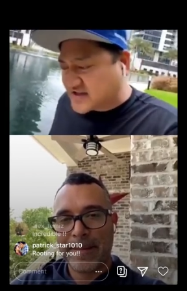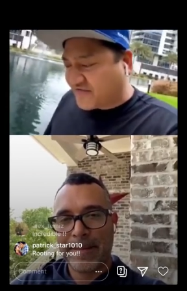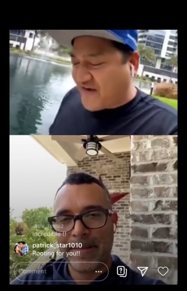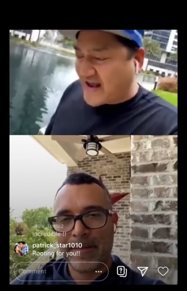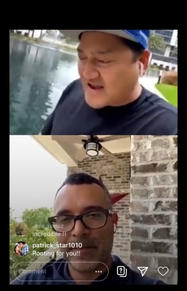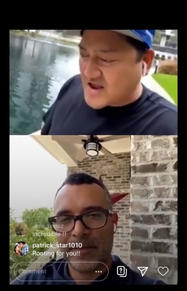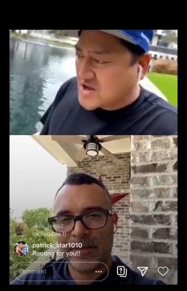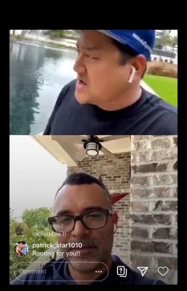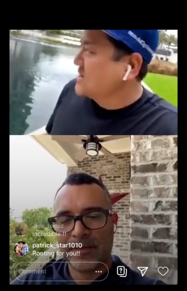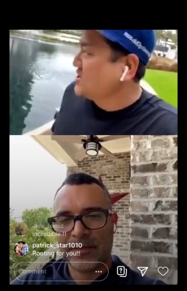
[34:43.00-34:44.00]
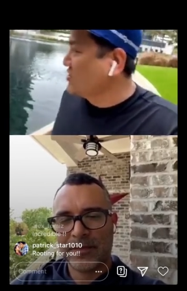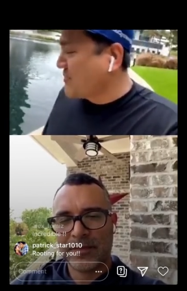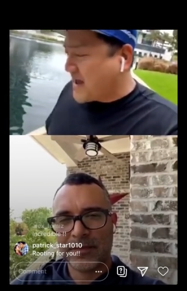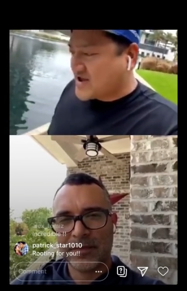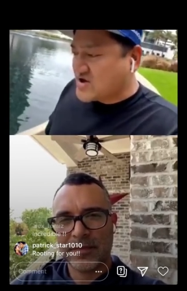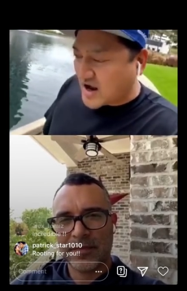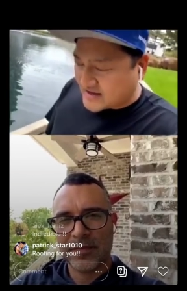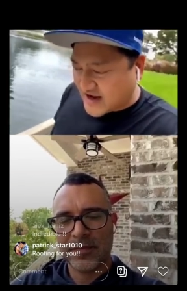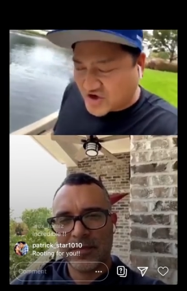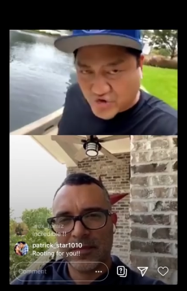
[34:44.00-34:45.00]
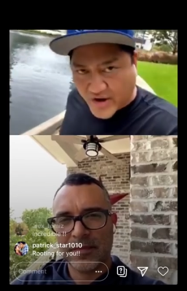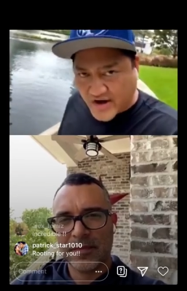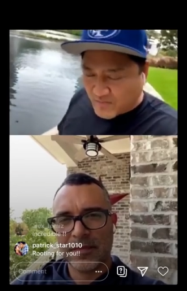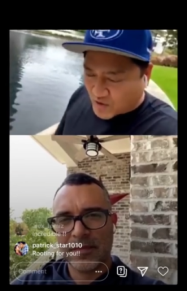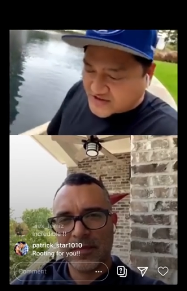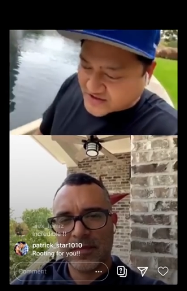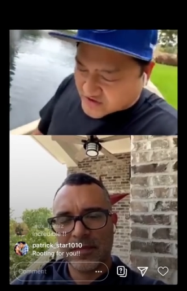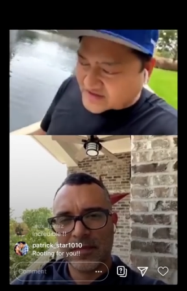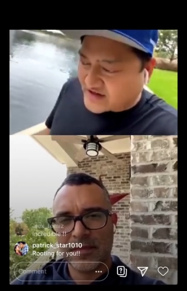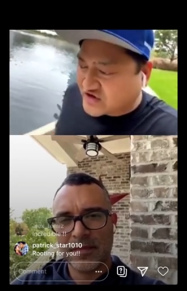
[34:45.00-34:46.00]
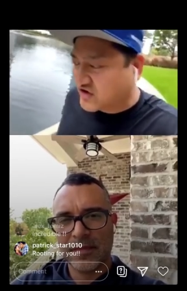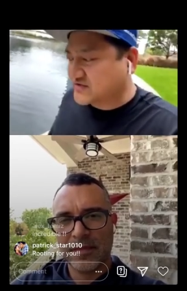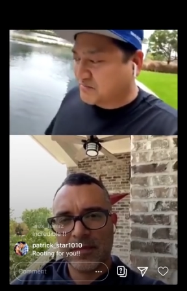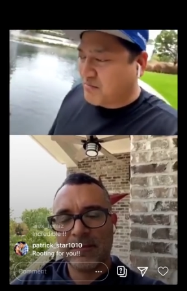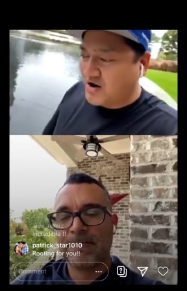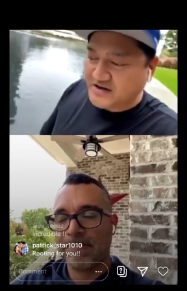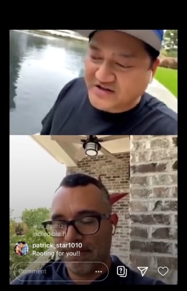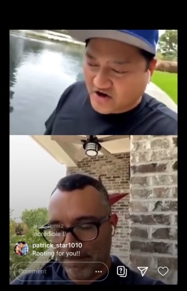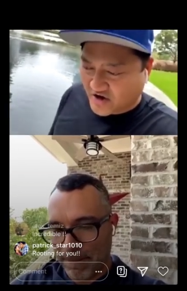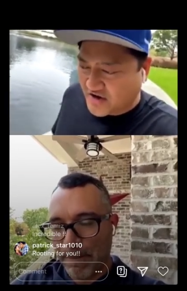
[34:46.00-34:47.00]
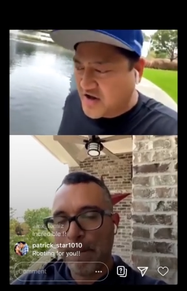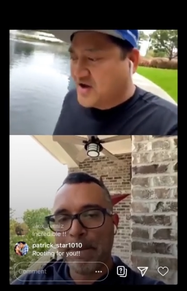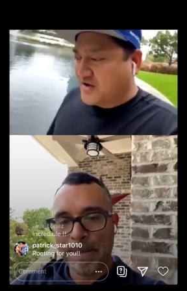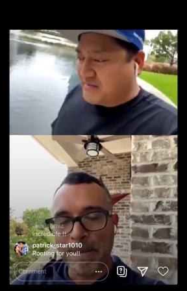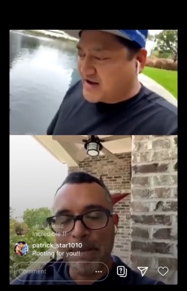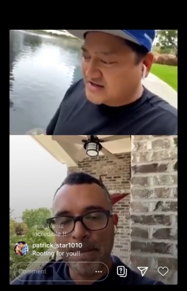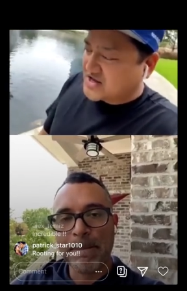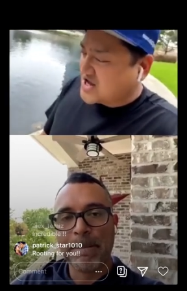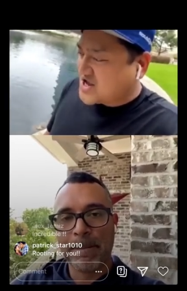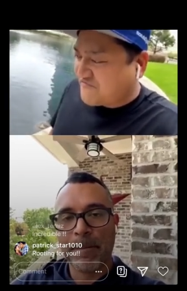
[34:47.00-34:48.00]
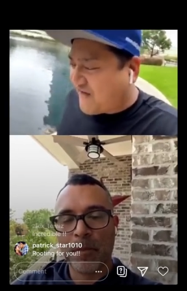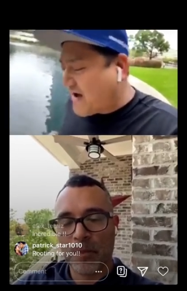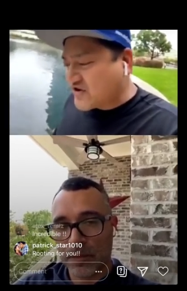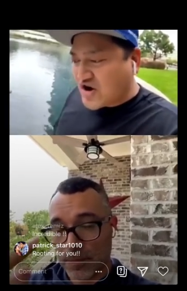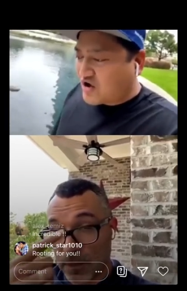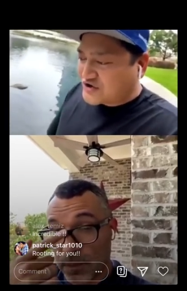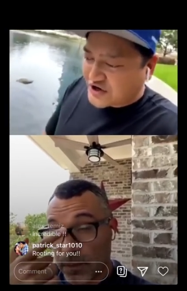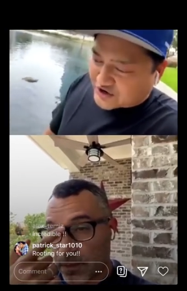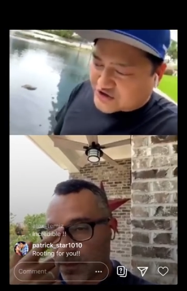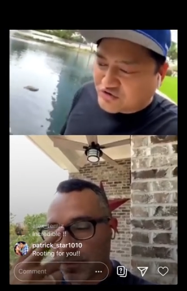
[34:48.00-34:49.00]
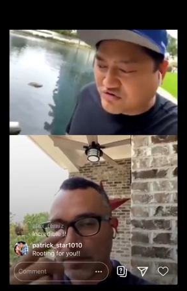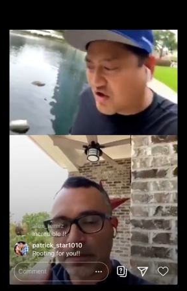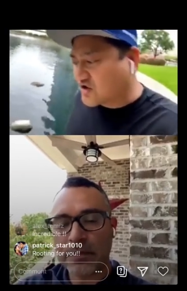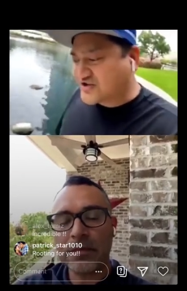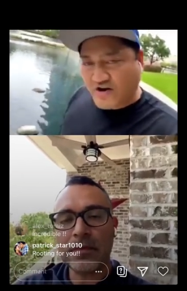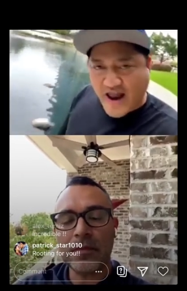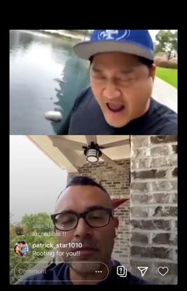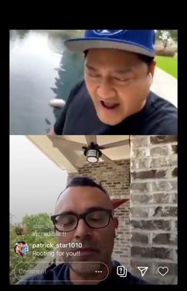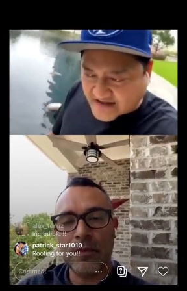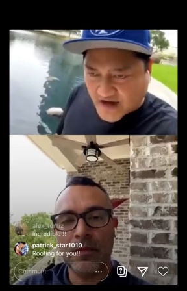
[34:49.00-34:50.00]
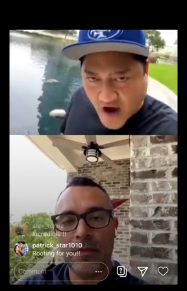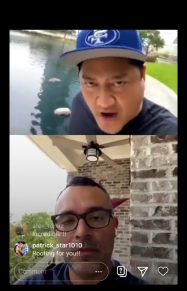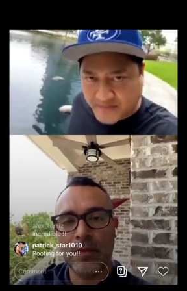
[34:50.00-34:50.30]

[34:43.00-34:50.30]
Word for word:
Speaker 1: It's the fact that, you know, man, you got to take trading more seriously in terms of monetary because $500 here, $200 there adds